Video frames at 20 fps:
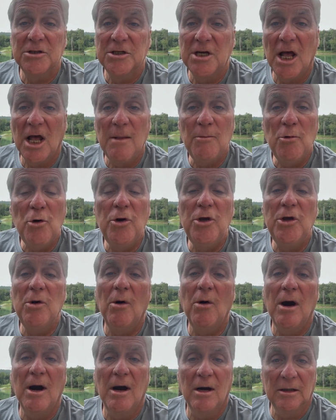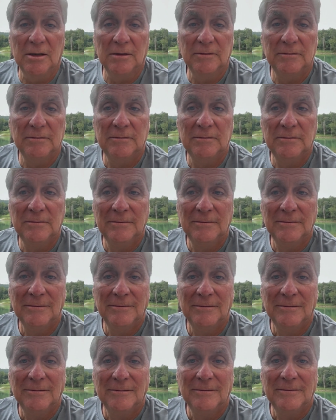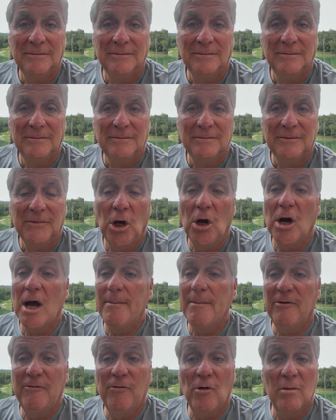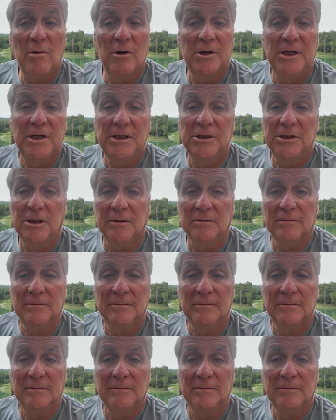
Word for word: Tell them who you are know, I'm a former teacher.